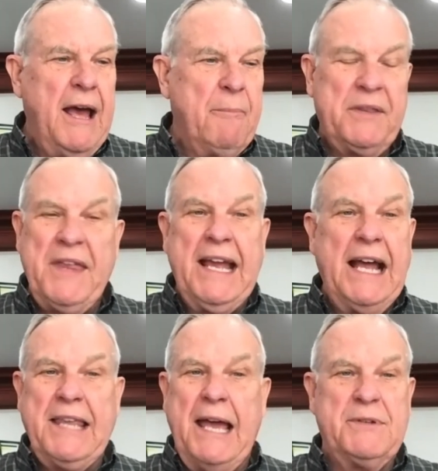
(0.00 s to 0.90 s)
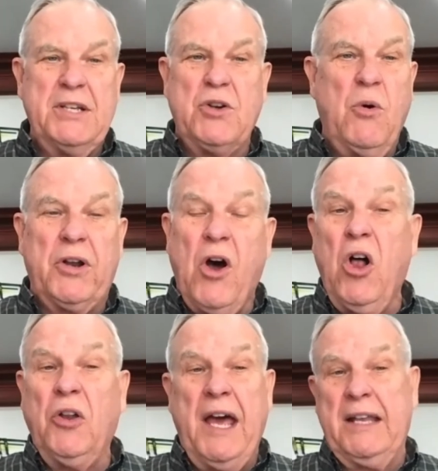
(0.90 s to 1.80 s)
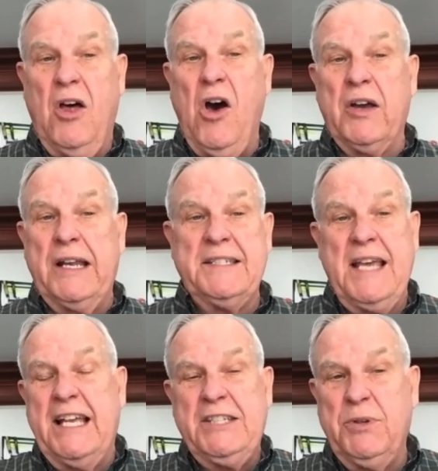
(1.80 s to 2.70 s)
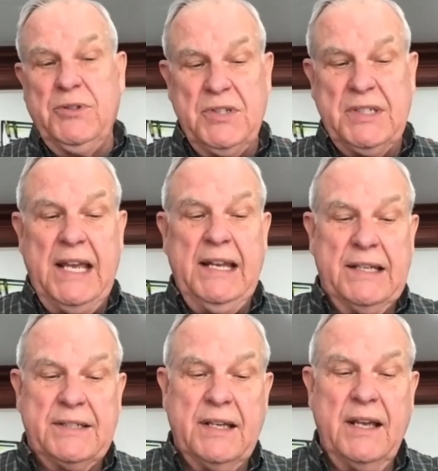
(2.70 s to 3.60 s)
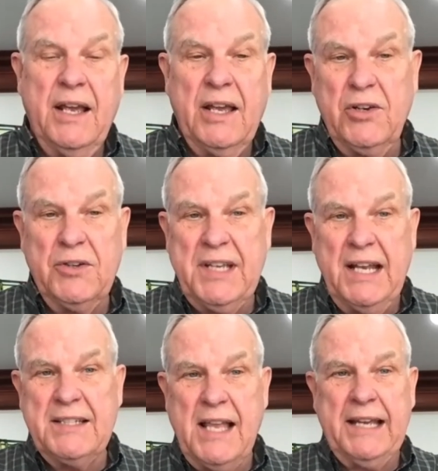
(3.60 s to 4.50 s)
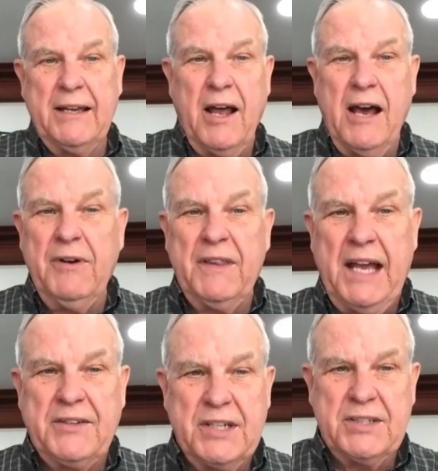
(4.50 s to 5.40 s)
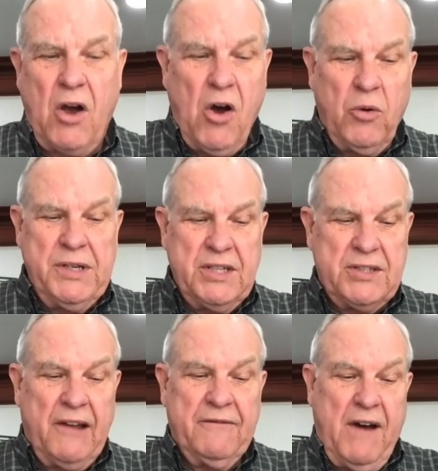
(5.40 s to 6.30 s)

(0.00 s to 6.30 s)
But they got that just going all night long. And he's saying, that's what your sin is. Your sin is like an oven that just always is on